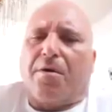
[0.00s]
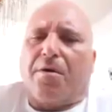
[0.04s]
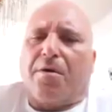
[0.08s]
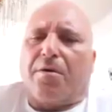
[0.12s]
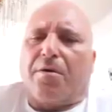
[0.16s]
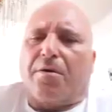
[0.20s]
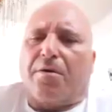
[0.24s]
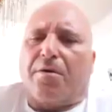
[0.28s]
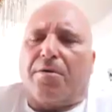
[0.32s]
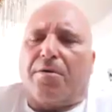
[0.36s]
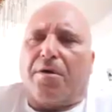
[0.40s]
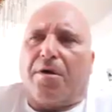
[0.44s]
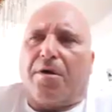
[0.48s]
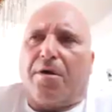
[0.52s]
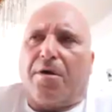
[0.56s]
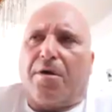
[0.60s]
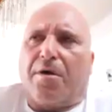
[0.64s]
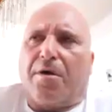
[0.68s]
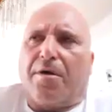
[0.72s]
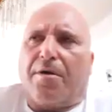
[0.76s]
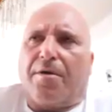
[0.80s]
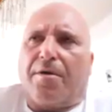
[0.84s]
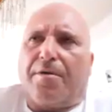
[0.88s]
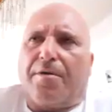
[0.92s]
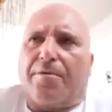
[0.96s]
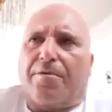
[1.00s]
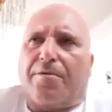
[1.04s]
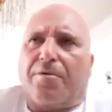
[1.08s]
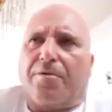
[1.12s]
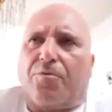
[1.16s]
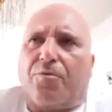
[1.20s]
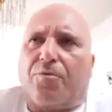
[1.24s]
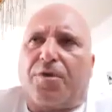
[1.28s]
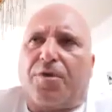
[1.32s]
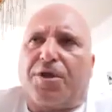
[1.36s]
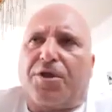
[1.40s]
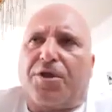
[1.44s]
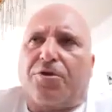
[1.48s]
We
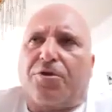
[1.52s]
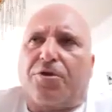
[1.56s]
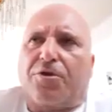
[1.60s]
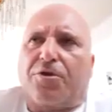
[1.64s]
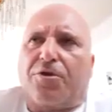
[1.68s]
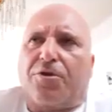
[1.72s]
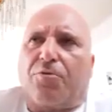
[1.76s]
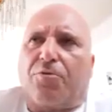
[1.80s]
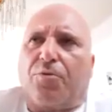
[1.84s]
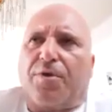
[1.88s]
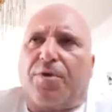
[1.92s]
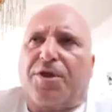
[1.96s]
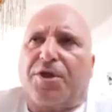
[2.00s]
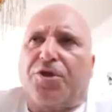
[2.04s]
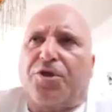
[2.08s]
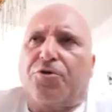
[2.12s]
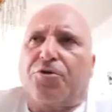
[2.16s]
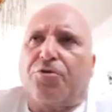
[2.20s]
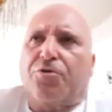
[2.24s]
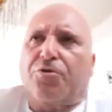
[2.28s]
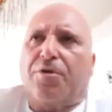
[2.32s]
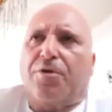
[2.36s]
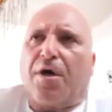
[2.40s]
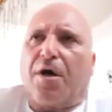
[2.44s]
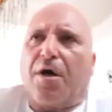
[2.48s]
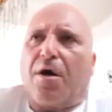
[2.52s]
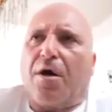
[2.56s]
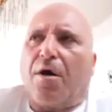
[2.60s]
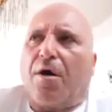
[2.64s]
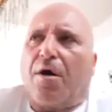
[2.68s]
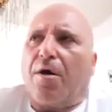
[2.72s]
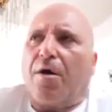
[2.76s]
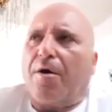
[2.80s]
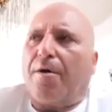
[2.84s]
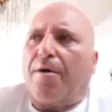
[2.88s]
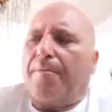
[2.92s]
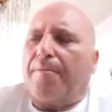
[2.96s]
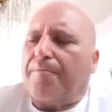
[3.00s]
should
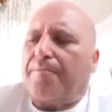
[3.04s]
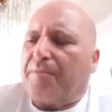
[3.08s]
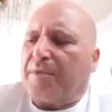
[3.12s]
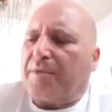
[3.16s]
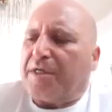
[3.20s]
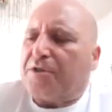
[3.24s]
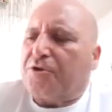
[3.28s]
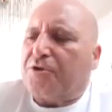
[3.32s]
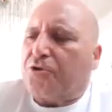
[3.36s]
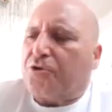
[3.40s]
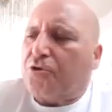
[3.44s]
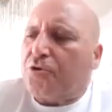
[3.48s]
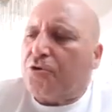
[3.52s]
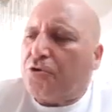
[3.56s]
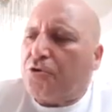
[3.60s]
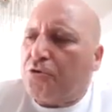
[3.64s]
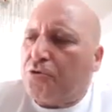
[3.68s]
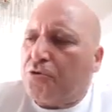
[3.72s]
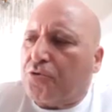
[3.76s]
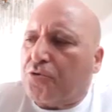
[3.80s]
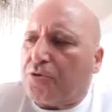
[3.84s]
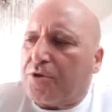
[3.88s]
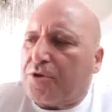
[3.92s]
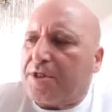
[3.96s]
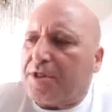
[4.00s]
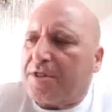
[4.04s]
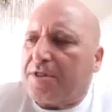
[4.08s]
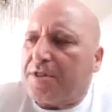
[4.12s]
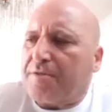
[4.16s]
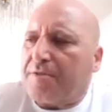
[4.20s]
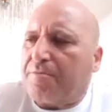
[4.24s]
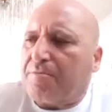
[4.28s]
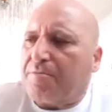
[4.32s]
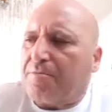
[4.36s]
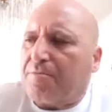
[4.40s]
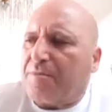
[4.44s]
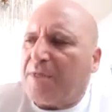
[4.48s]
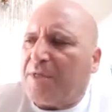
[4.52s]
introduce,
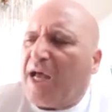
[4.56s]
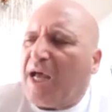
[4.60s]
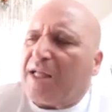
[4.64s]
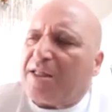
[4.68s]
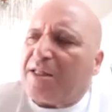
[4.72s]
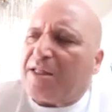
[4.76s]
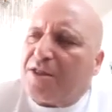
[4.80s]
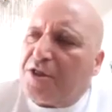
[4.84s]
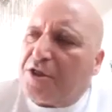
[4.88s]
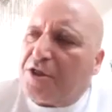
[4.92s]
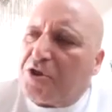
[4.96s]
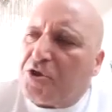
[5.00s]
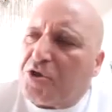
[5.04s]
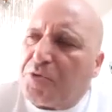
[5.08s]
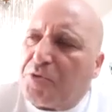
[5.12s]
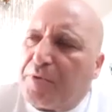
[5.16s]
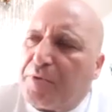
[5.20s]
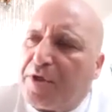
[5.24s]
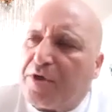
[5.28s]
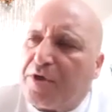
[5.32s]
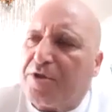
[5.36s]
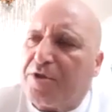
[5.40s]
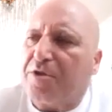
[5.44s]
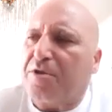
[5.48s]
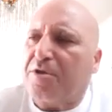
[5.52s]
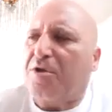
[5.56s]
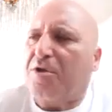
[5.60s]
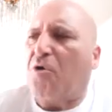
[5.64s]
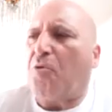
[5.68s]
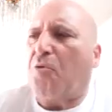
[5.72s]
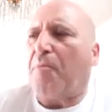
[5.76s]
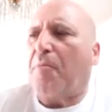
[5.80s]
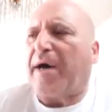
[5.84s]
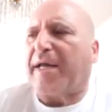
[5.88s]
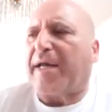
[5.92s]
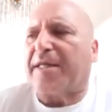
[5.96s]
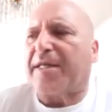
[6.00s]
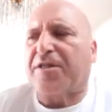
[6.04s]
not teach, because
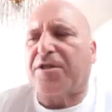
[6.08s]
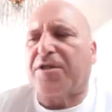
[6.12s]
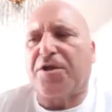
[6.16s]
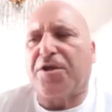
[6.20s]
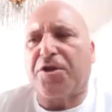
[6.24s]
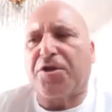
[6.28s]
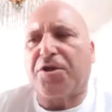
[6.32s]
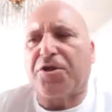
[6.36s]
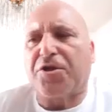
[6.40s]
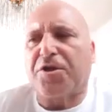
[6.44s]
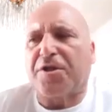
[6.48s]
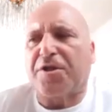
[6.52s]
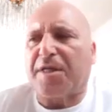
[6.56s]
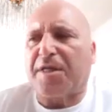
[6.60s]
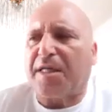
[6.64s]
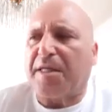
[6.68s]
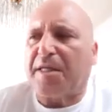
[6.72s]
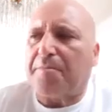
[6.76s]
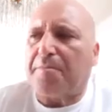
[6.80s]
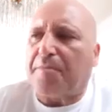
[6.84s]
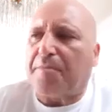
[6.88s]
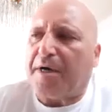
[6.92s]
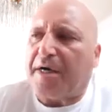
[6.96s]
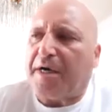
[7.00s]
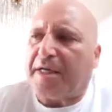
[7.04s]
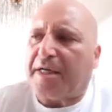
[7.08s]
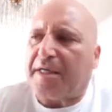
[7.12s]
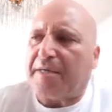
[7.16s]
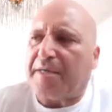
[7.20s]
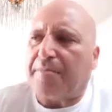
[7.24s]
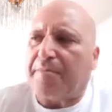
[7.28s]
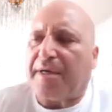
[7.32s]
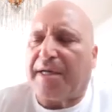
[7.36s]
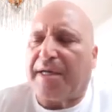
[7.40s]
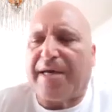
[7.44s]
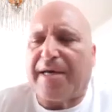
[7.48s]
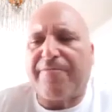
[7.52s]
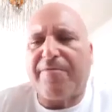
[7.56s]
nobody teaches anybody, but
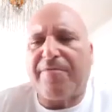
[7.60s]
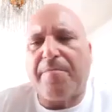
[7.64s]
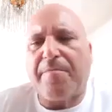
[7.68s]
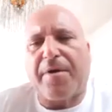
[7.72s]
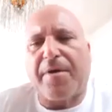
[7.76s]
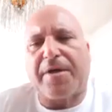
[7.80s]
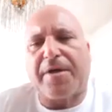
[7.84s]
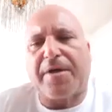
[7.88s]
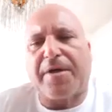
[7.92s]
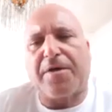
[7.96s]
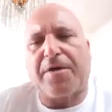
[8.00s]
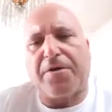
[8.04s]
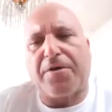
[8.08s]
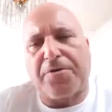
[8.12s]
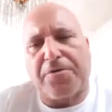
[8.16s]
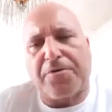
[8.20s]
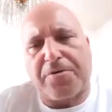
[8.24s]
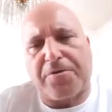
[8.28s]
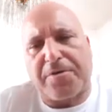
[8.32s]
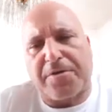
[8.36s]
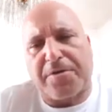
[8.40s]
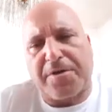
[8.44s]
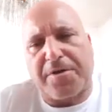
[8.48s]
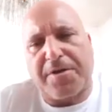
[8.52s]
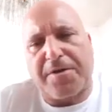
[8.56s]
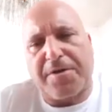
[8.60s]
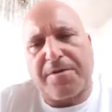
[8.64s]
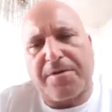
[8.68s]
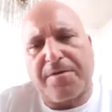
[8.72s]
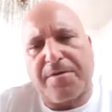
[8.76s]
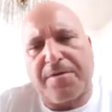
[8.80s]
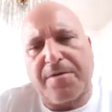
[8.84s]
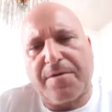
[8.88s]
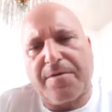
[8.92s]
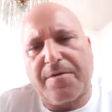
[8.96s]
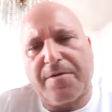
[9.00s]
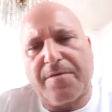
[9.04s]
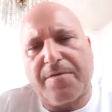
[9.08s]
everybody learns
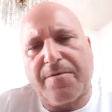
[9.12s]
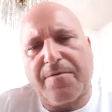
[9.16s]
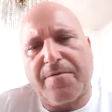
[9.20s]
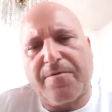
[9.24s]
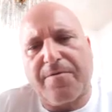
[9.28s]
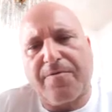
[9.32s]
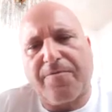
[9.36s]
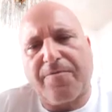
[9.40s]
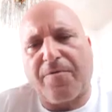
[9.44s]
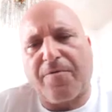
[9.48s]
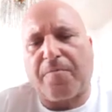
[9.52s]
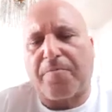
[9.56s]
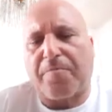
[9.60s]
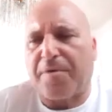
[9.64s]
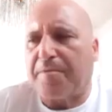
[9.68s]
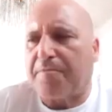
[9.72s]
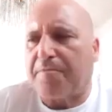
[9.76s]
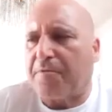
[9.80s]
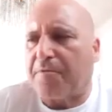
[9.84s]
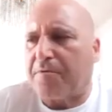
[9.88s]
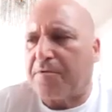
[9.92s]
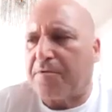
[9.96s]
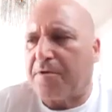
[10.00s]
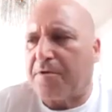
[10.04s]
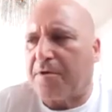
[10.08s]
from people.